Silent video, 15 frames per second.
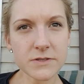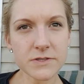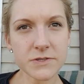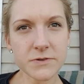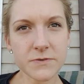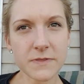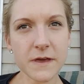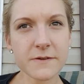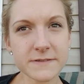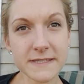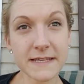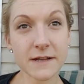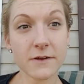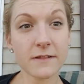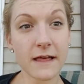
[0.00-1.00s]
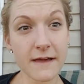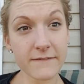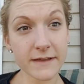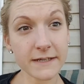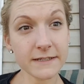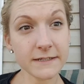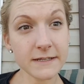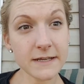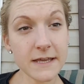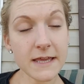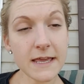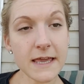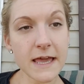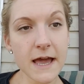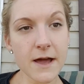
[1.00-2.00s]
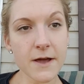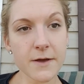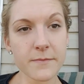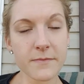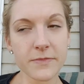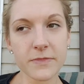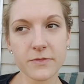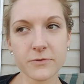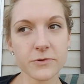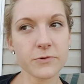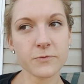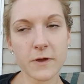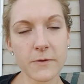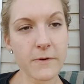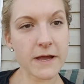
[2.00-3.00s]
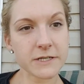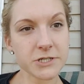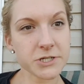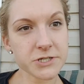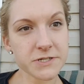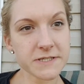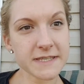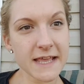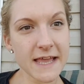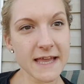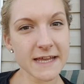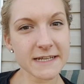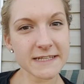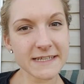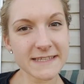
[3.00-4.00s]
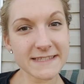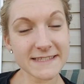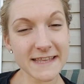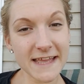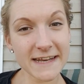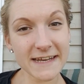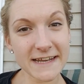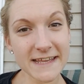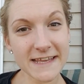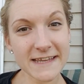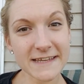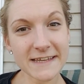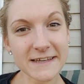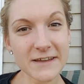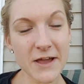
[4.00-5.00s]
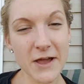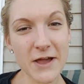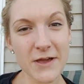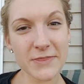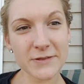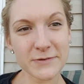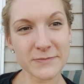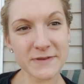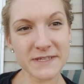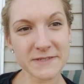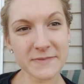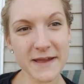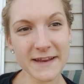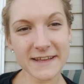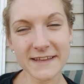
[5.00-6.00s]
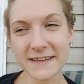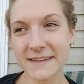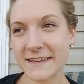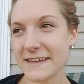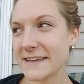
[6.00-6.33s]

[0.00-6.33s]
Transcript: 2011 through Weight Watchers and Insanity through Beachbody.